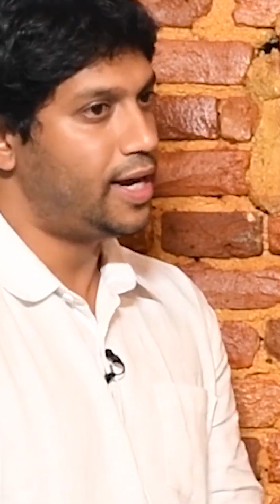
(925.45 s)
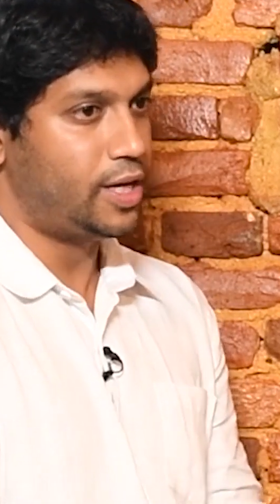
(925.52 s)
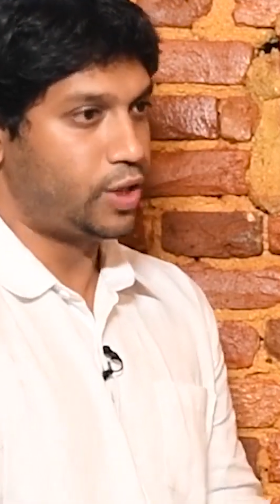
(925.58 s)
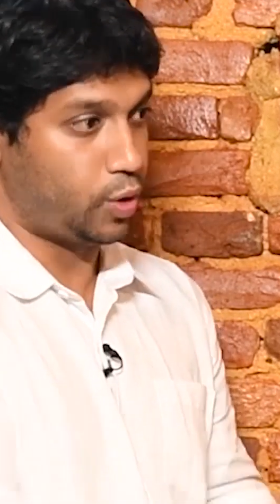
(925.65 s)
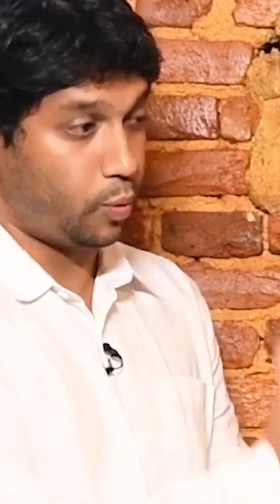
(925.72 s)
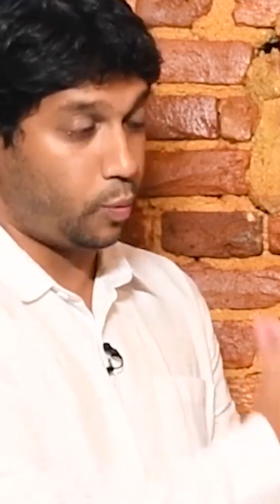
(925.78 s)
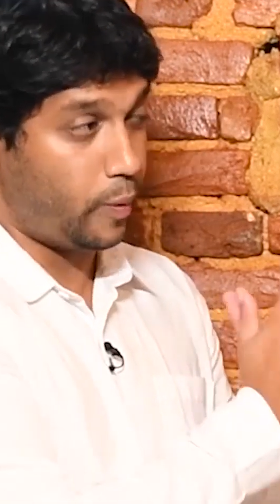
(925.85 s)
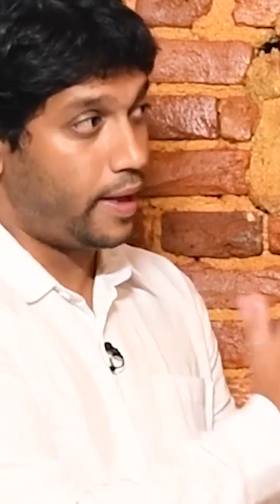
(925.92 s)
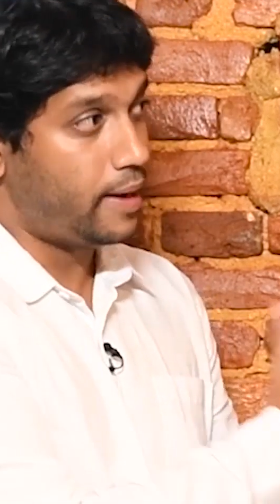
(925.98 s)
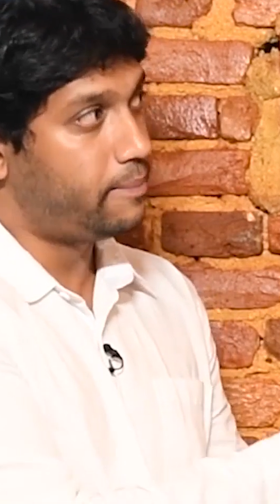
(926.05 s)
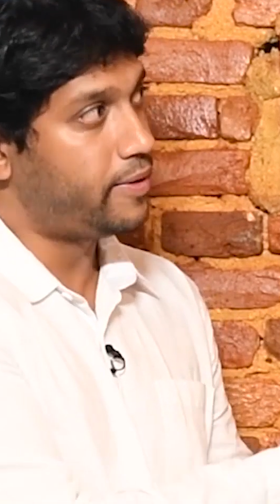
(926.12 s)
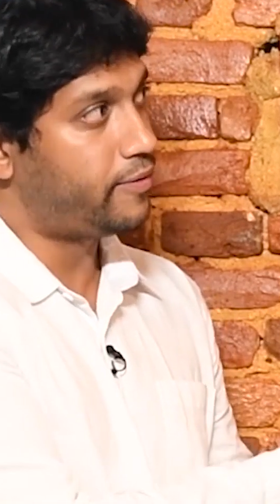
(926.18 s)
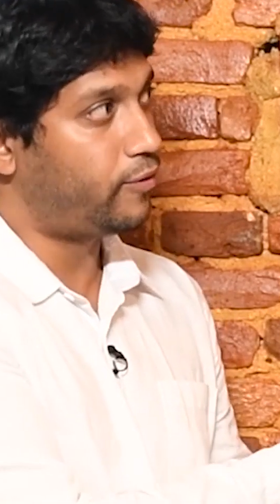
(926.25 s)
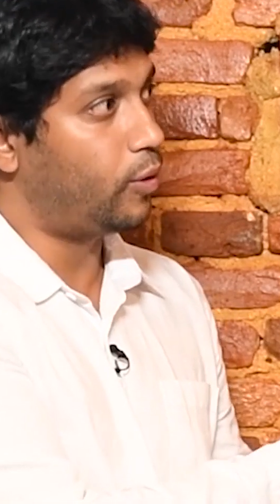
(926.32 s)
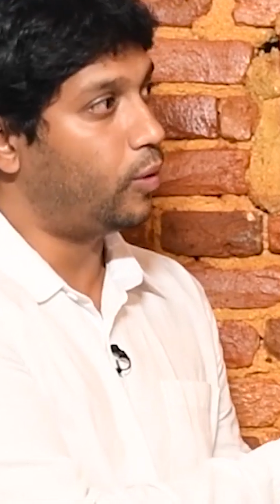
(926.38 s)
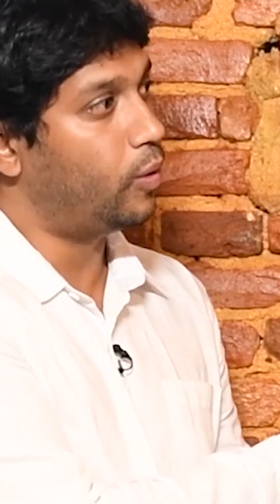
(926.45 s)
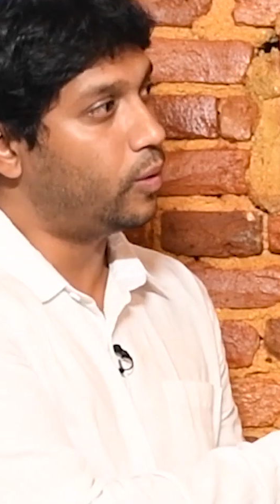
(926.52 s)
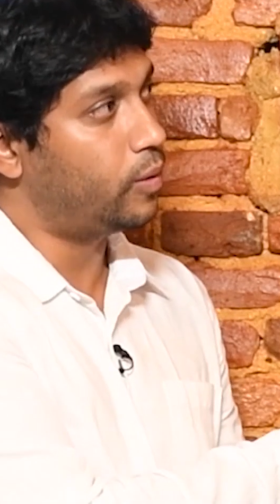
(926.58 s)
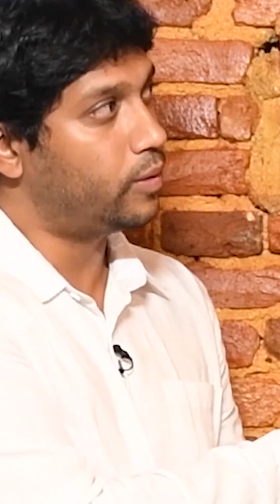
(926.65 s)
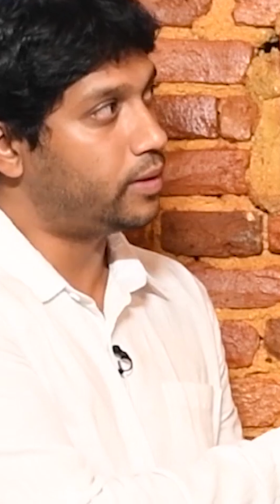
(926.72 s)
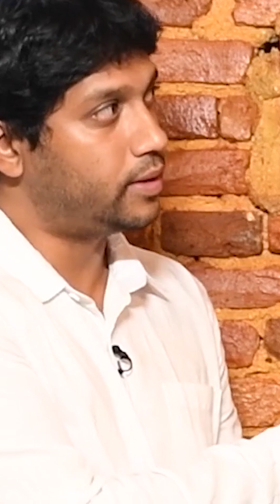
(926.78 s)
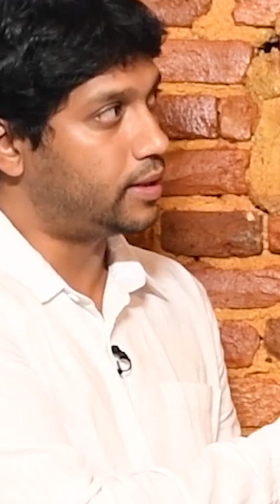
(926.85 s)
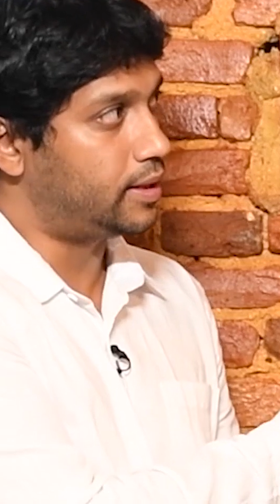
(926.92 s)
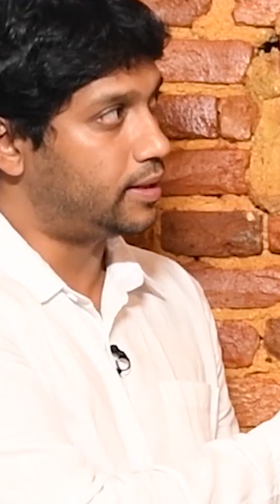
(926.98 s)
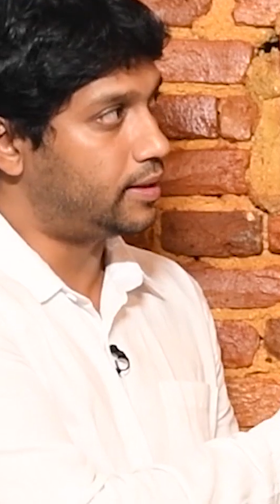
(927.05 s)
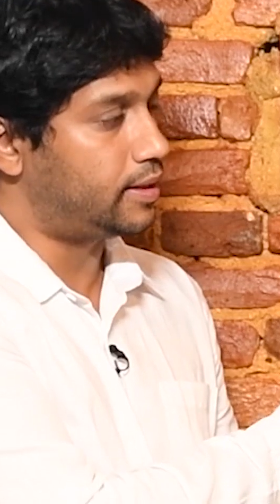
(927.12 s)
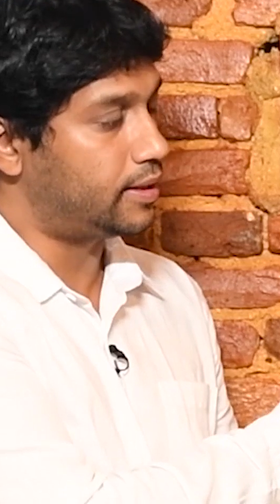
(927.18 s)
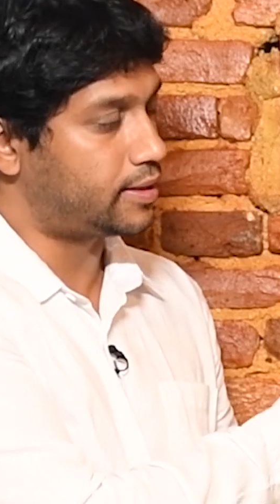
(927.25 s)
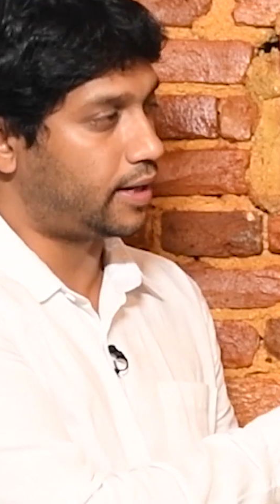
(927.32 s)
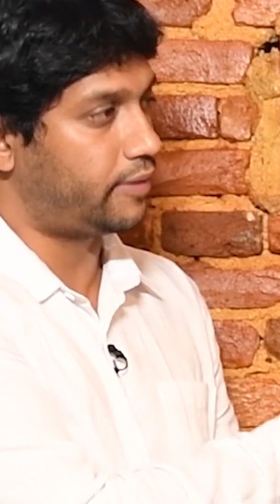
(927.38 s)
So well before
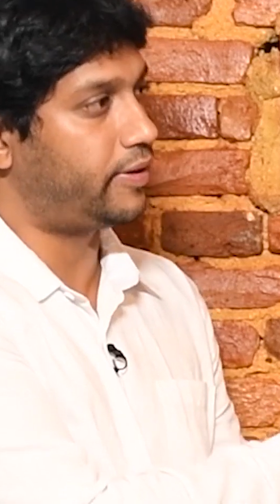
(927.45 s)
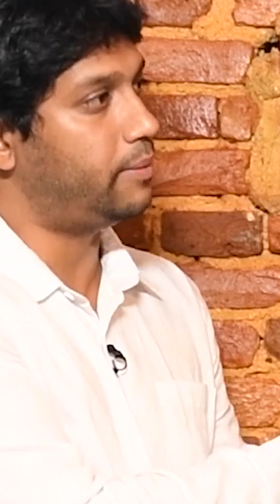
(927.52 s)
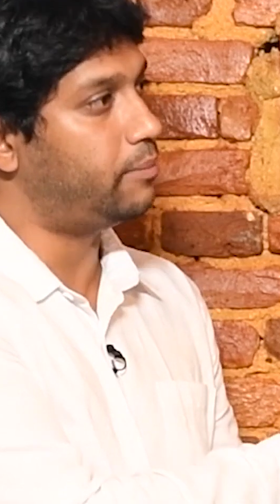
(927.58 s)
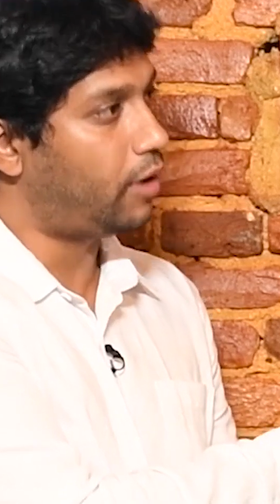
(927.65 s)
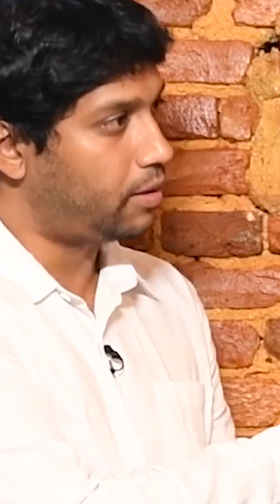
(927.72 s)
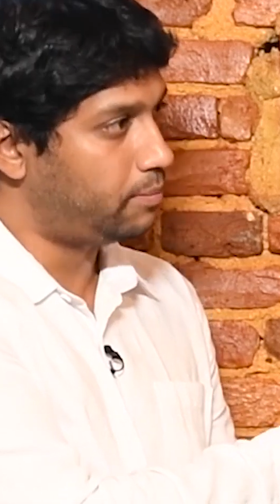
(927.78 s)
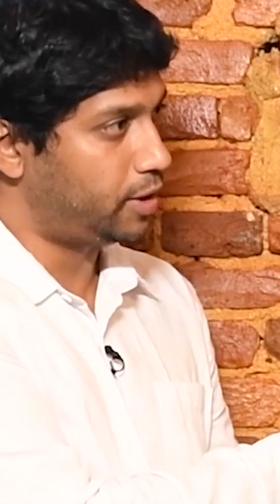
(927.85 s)
the sovereign bond